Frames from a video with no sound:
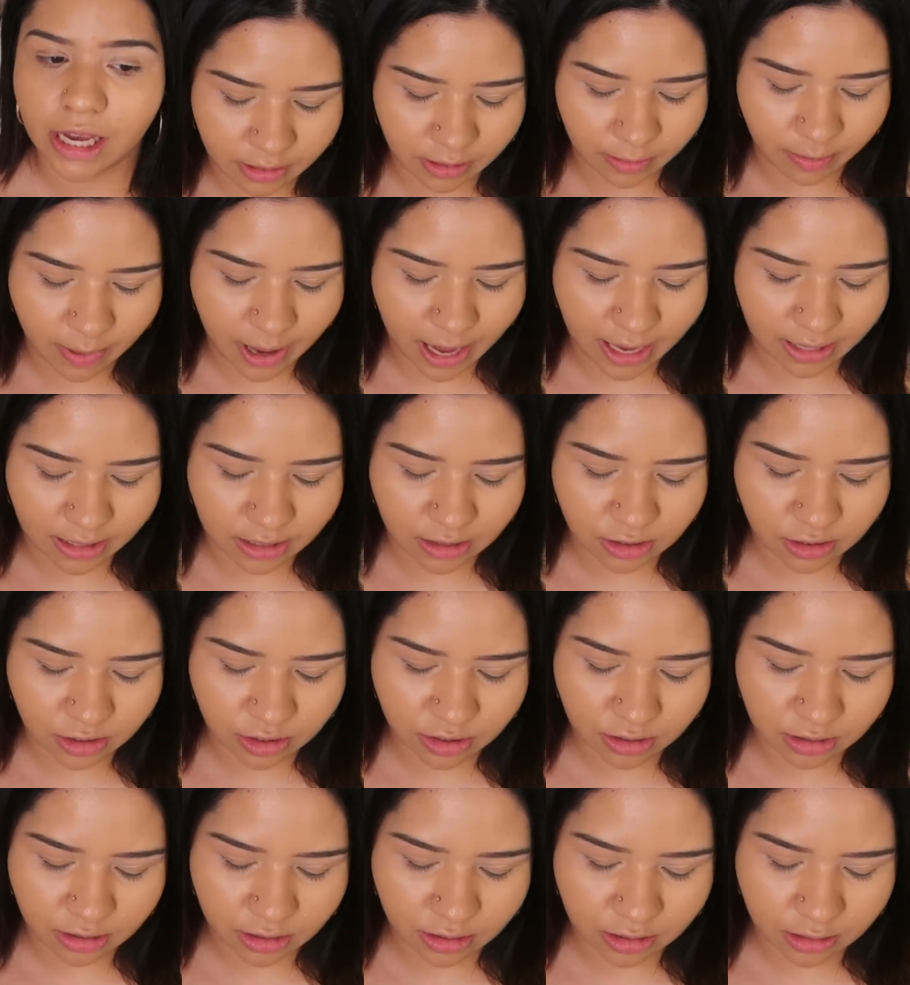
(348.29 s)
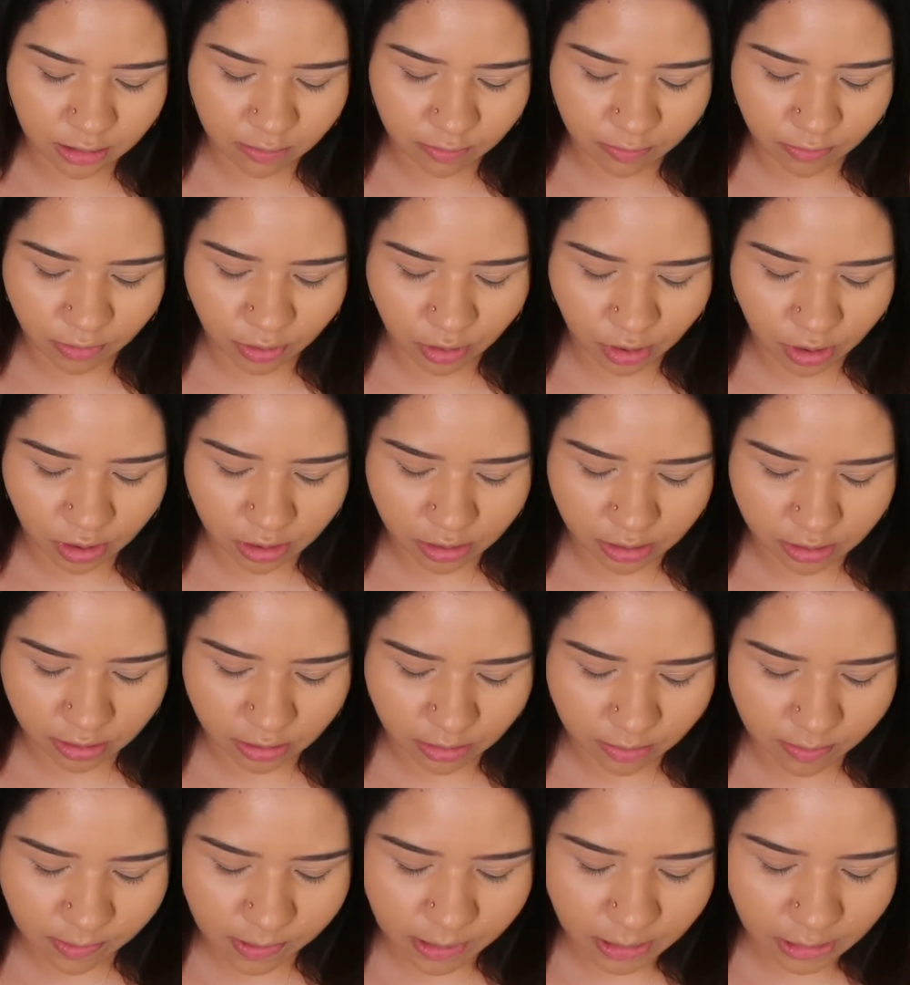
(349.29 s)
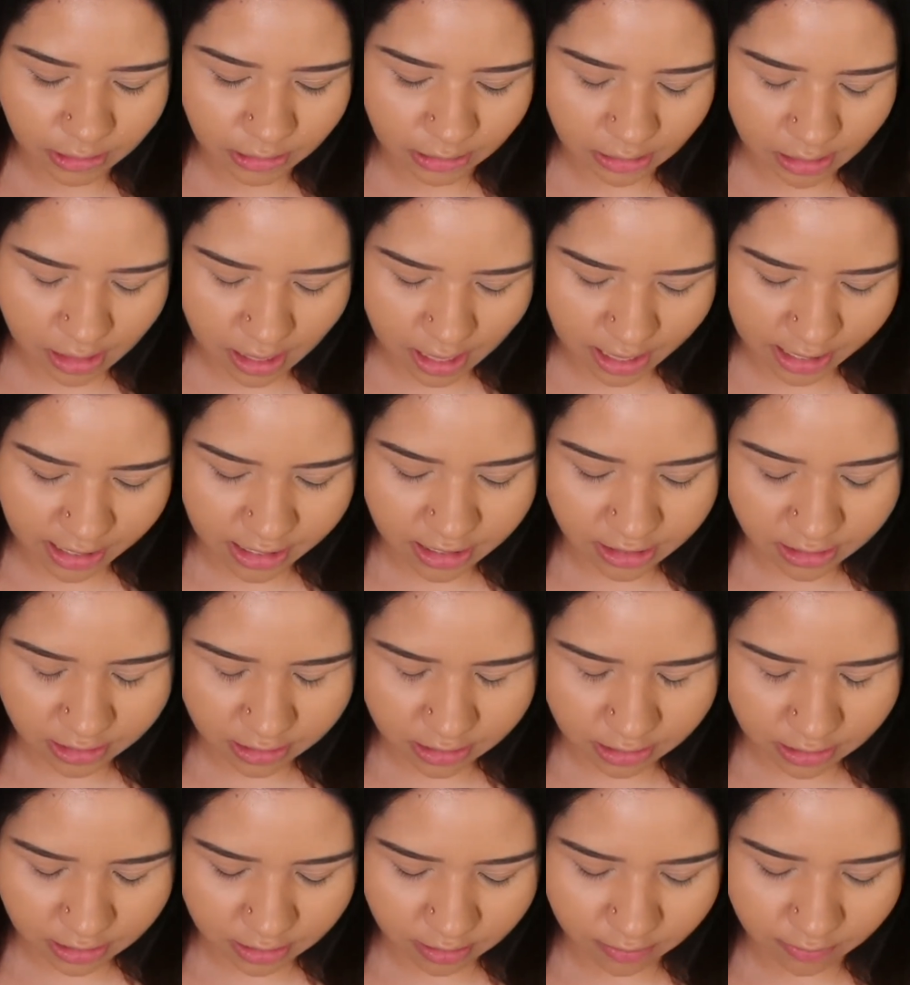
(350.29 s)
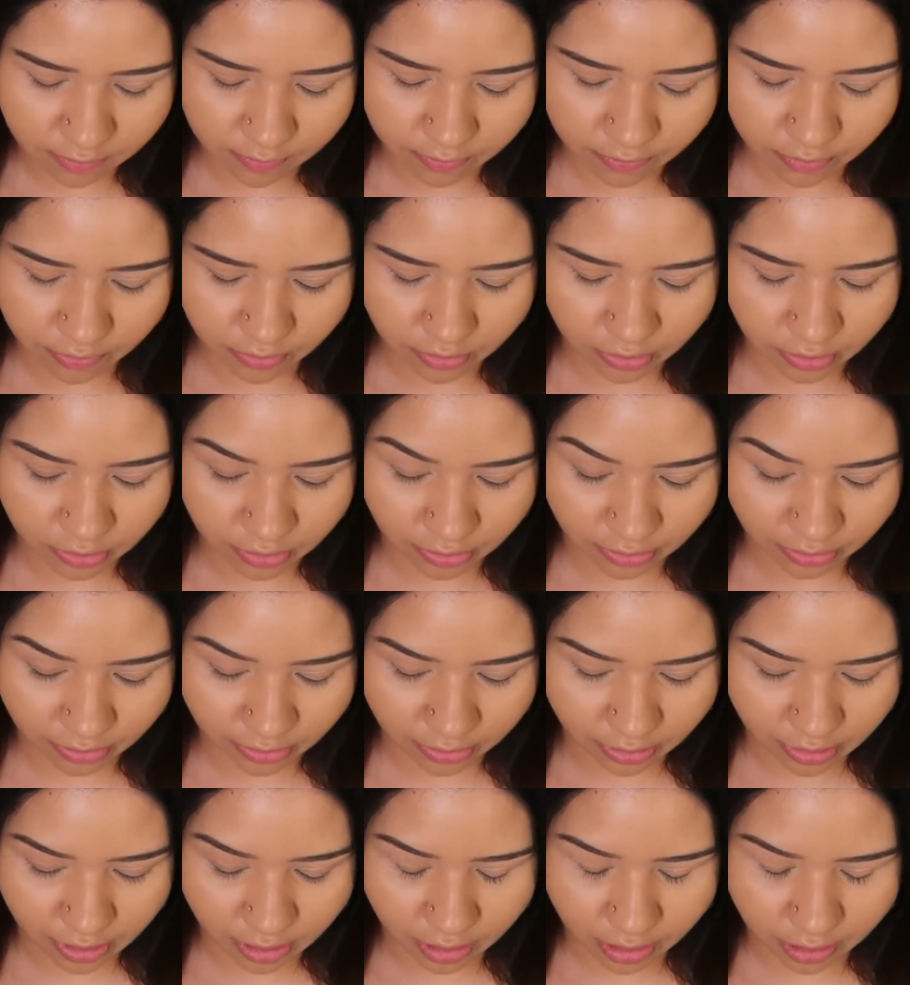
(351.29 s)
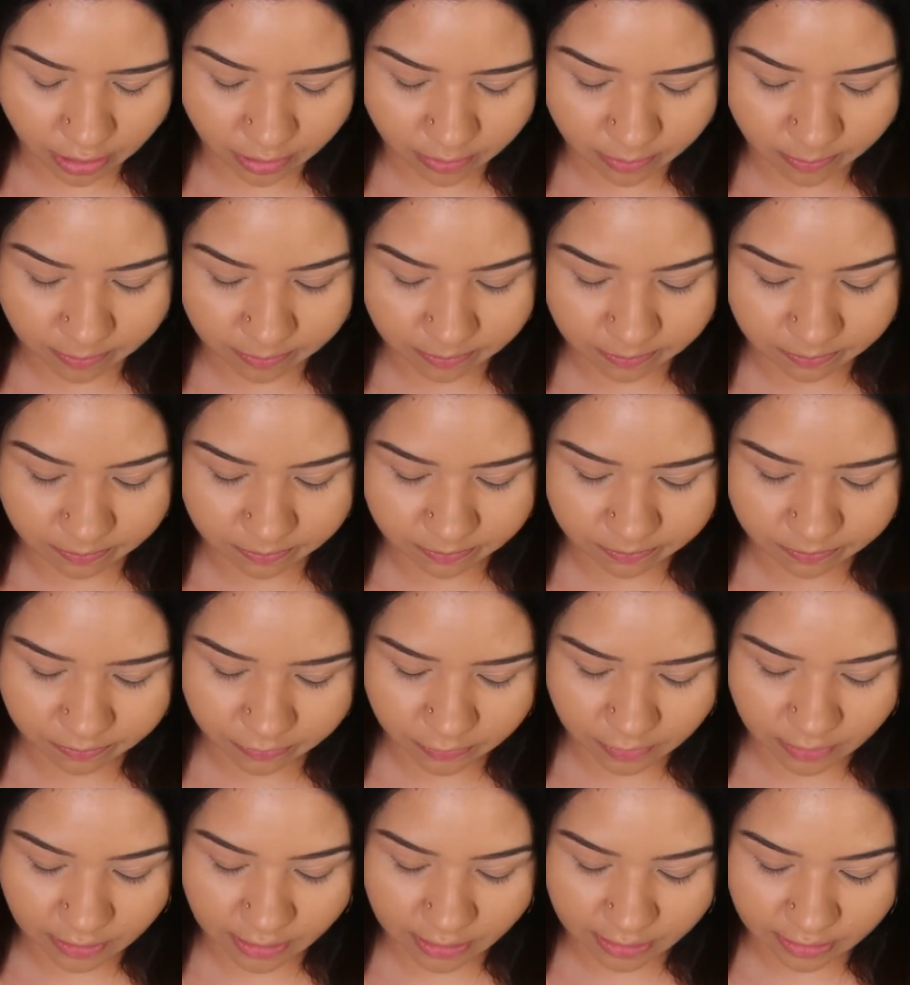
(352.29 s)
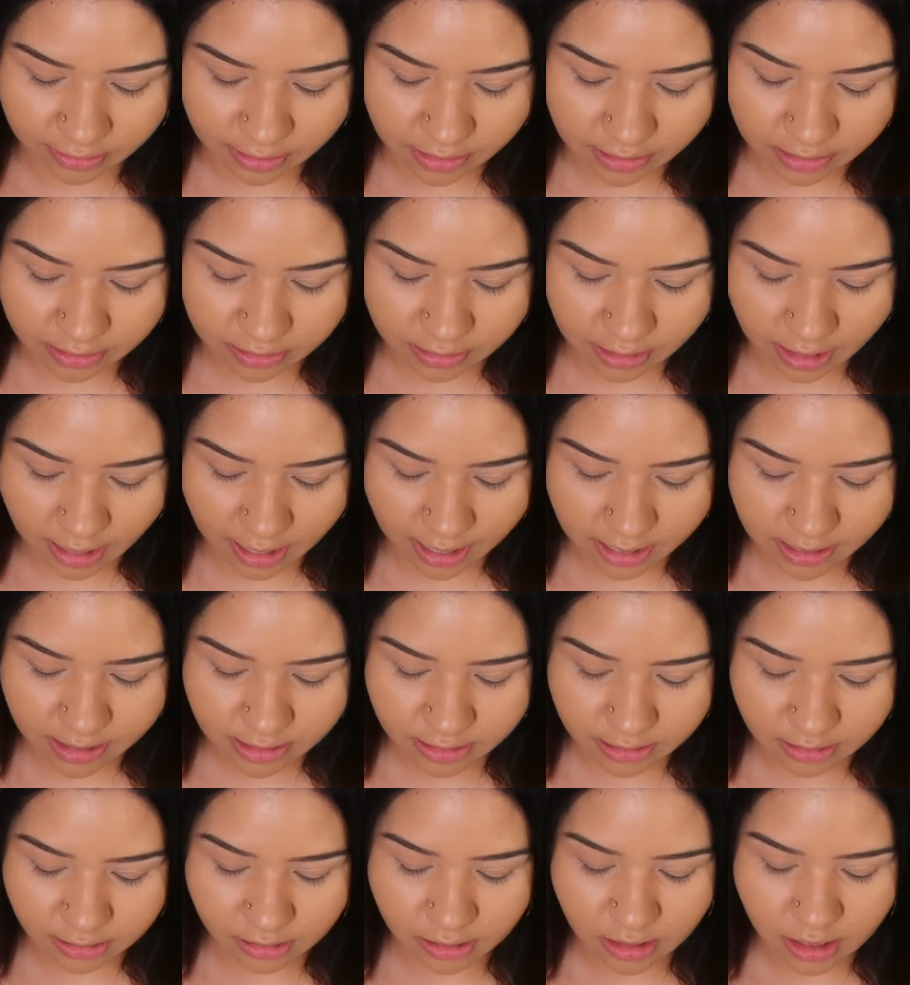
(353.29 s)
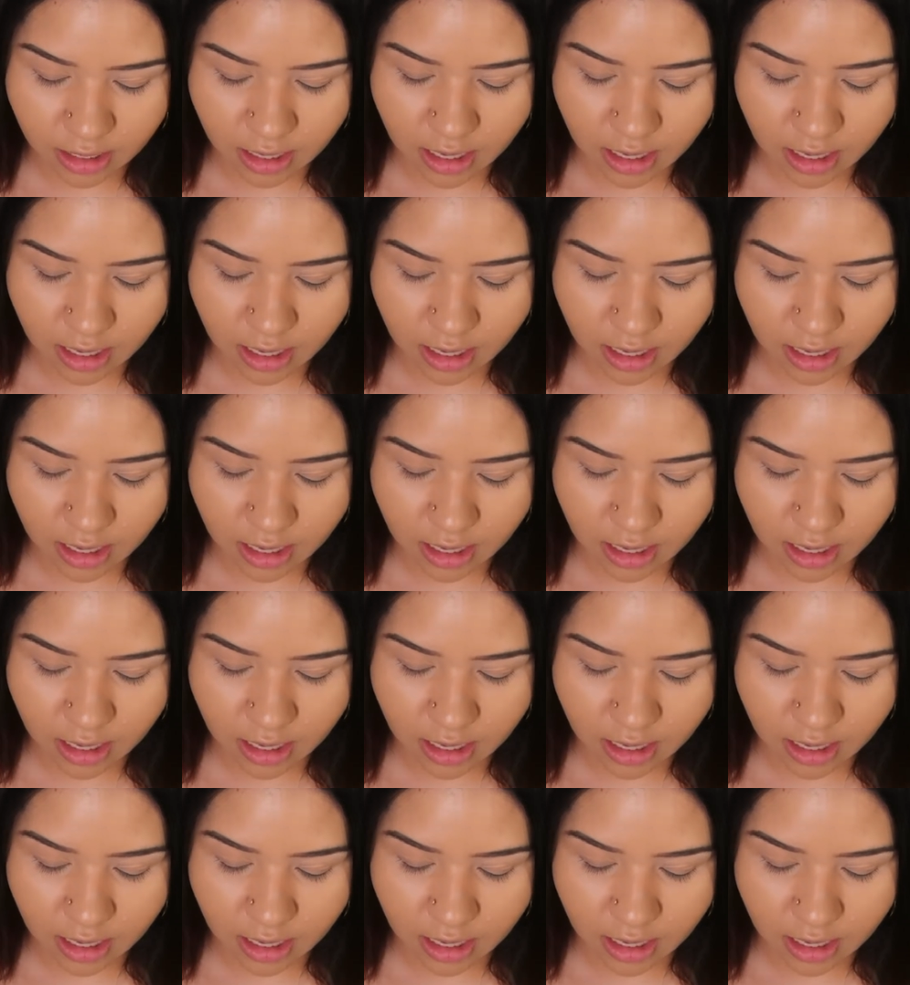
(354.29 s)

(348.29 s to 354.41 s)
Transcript: The packaging does feel a little bit light for like the size.